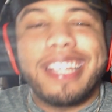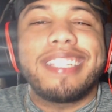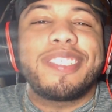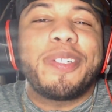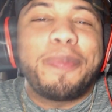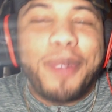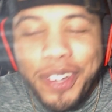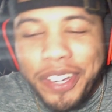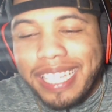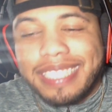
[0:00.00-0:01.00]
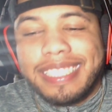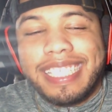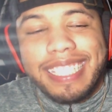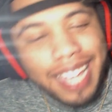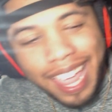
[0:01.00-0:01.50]
It is your boy, and
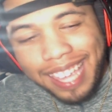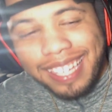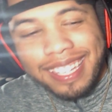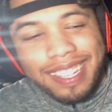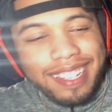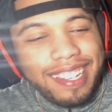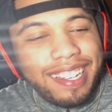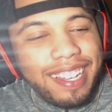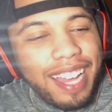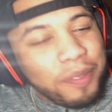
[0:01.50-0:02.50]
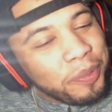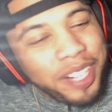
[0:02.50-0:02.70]
today I'm